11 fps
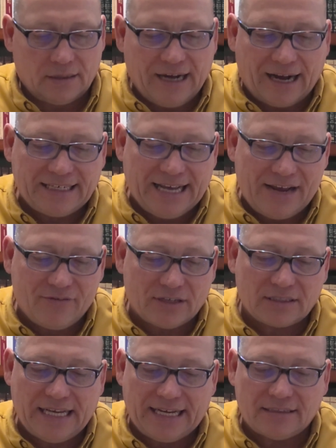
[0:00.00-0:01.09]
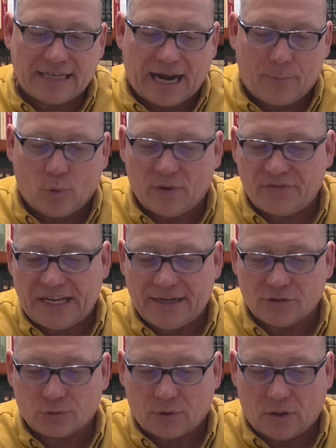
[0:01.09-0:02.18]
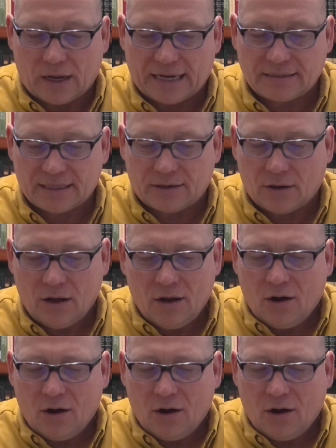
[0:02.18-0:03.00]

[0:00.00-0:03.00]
God gave us the example of the Israelites and